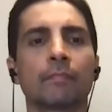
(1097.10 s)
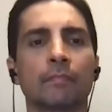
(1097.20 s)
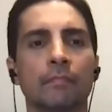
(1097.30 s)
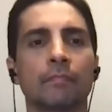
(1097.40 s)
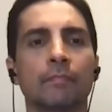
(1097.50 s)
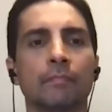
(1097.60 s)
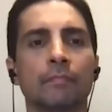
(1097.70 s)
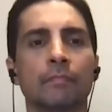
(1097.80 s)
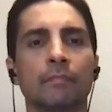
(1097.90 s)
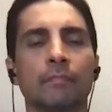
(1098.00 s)

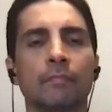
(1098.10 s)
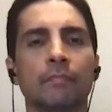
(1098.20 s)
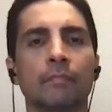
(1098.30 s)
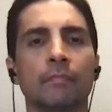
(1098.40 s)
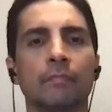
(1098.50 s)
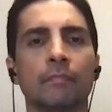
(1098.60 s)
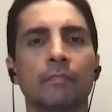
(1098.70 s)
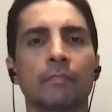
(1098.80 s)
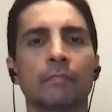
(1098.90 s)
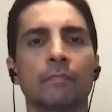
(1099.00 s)

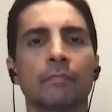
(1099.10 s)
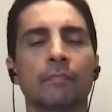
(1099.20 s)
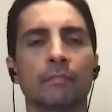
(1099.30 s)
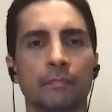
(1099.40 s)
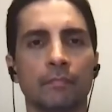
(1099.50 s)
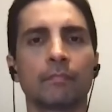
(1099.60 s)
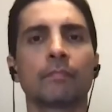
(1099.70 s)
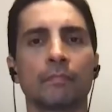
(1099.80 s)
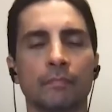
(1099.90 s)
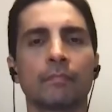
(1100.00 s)

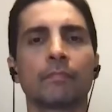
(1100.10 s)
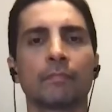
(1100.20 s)
[no speech]